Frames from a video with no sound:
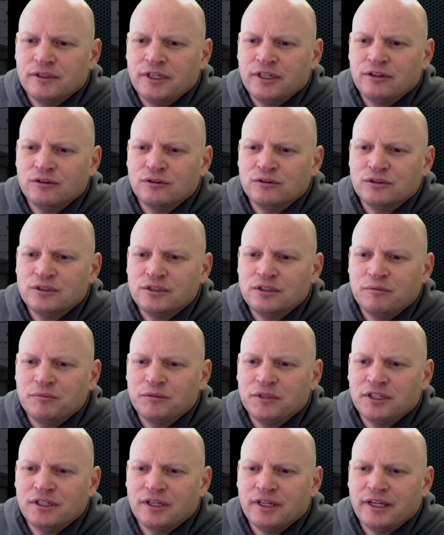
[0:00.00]
And it goes
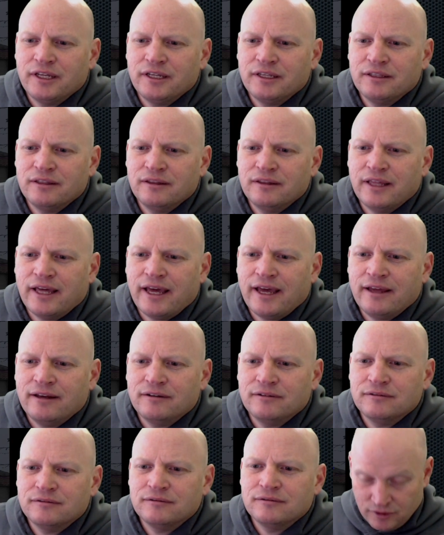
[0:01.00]
something like that.
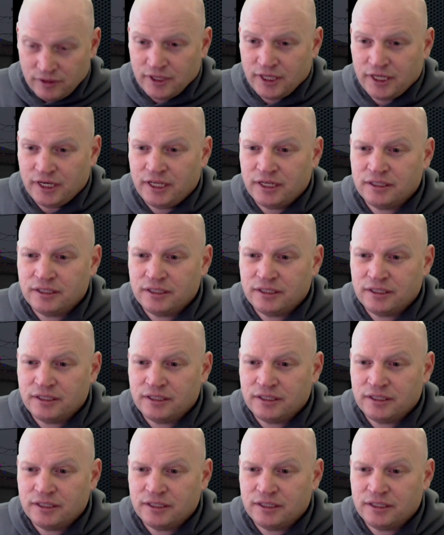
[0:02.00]
Then